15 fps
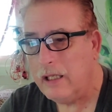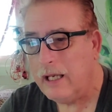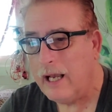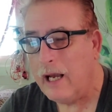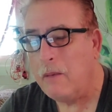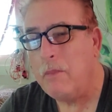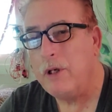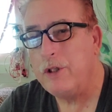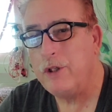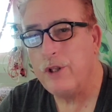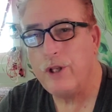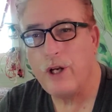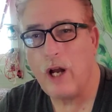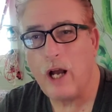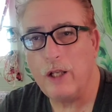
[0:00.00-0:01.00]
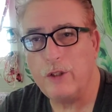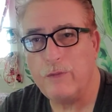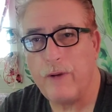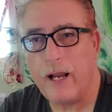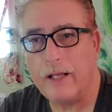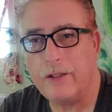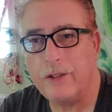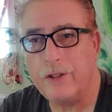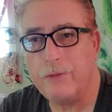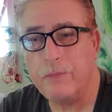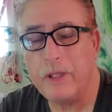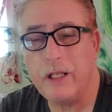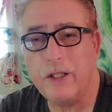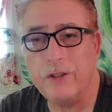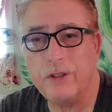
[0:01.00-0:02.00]
How much are the cost factors?
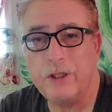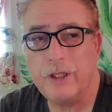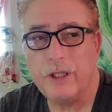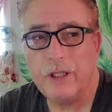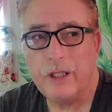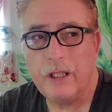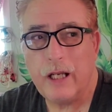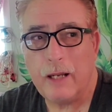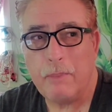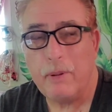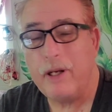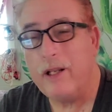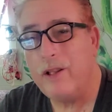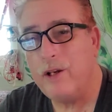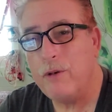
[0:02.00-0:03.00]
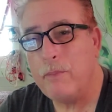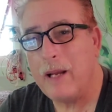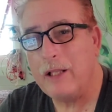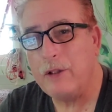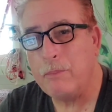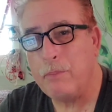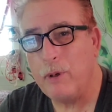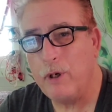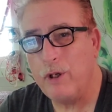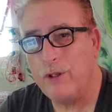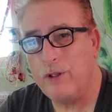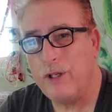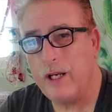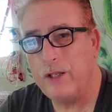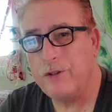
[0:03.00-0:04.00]
Because I put in there about the
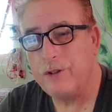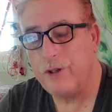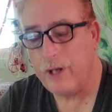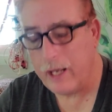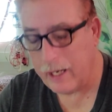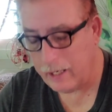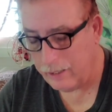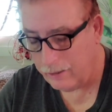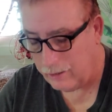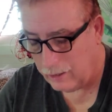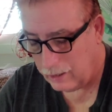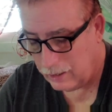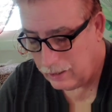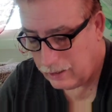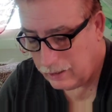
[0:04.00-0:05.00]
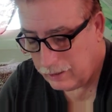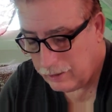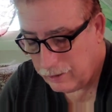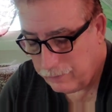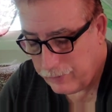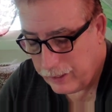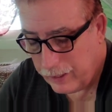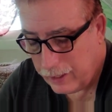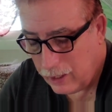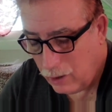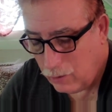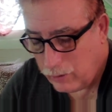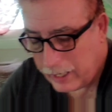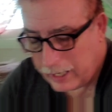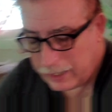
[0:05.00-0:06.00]
burden yesterday, a
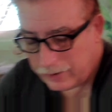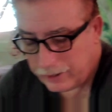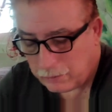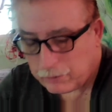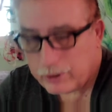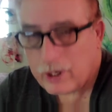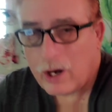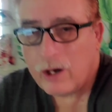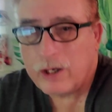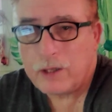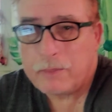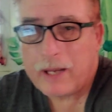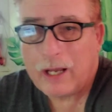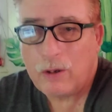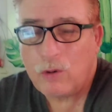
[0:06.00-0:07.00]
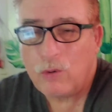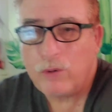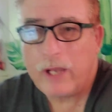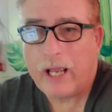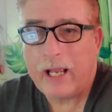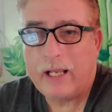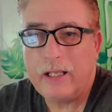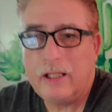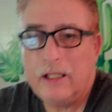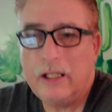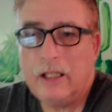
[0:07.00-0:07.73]
video, and they were talking about, okay,